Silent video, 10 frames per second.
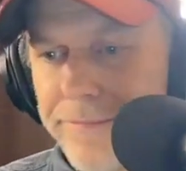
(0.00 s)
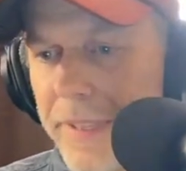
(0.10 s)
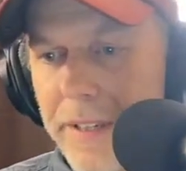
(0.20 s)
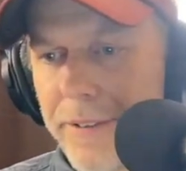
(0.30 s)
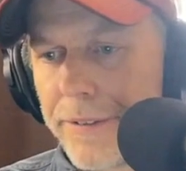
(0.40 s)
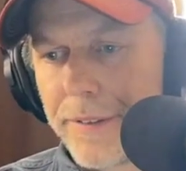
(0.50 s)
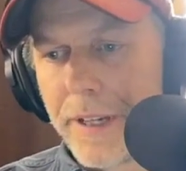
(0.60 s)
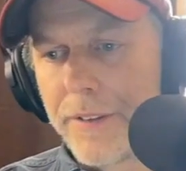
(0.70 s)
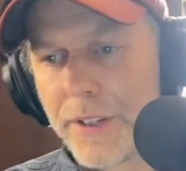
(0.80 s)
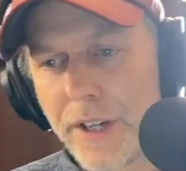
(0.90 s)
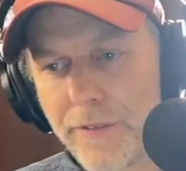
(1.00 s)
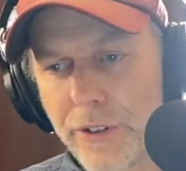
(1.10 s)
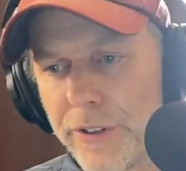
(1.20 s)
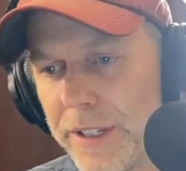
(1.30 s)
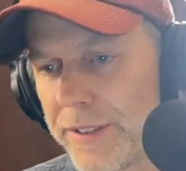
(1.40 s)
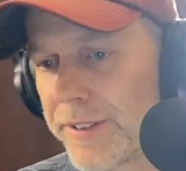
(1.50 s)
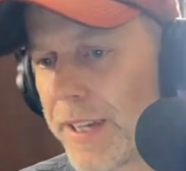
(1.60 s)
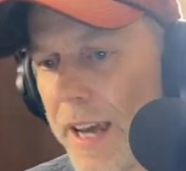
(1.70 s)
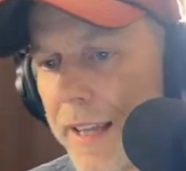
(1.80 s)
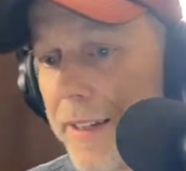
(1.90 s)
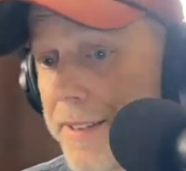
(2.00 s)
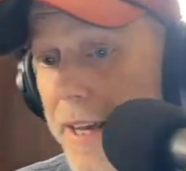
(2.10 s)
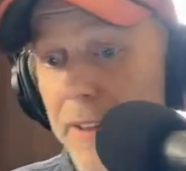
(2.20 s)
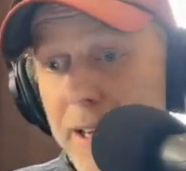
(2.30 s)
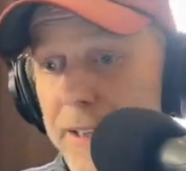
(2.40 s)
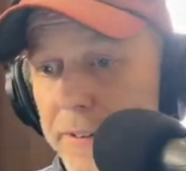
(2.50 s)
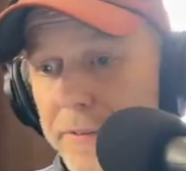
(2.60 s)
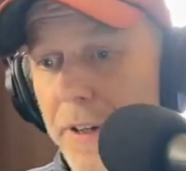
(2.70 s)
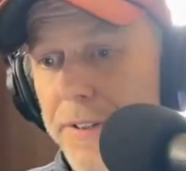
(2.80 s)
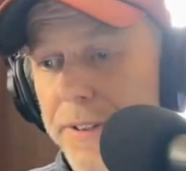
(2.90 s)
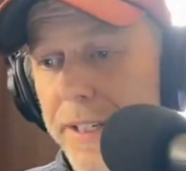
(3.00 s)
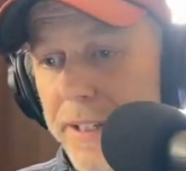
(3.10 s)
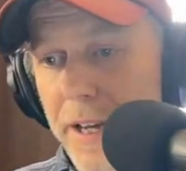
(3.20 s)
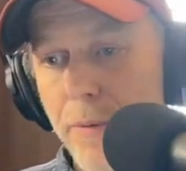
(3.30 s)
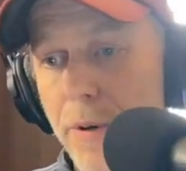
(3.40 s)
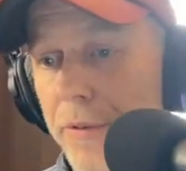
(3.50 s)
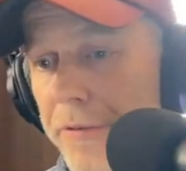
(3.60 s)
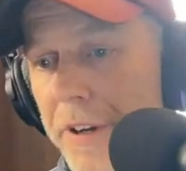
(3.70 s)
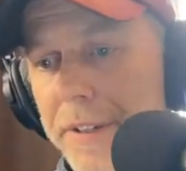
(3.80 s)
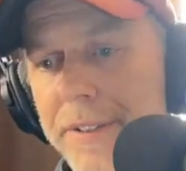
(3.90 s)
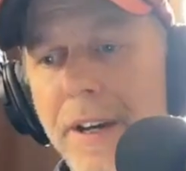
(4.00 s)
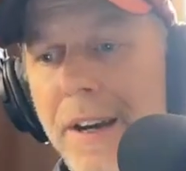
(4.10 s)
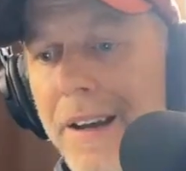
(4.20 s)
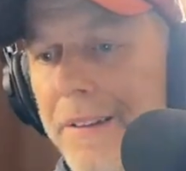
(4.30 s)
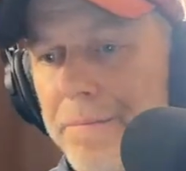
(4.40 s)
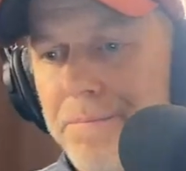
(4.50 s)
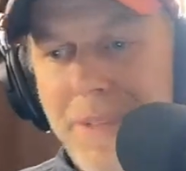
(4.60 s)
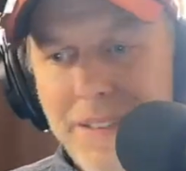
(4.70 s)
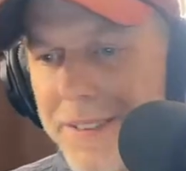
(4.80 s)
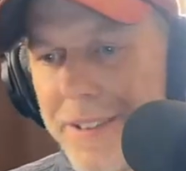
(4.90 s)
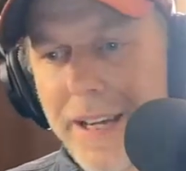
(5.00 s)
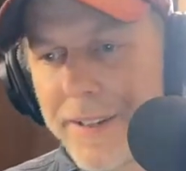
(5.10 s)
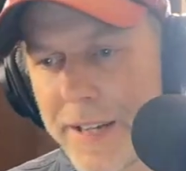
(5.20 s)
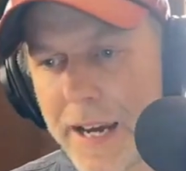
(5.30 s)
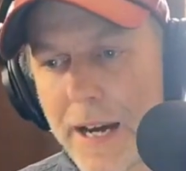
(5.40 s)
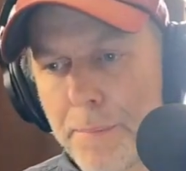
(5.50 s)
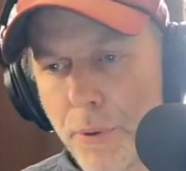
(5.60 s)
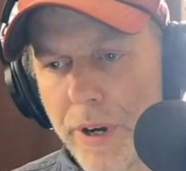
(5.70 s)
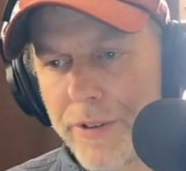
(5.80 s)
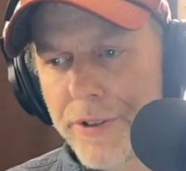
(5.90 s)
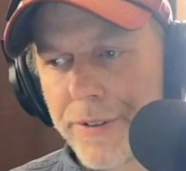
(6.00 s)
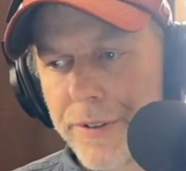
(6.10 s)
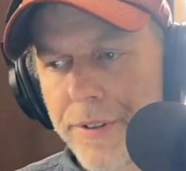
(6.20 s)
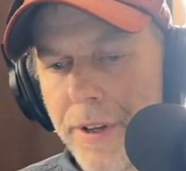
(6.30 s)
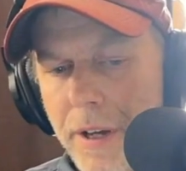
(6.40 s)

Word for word: and and the governor needs to say, hey, let's allocate the funds to get that road fixed, that's day-to-day operations.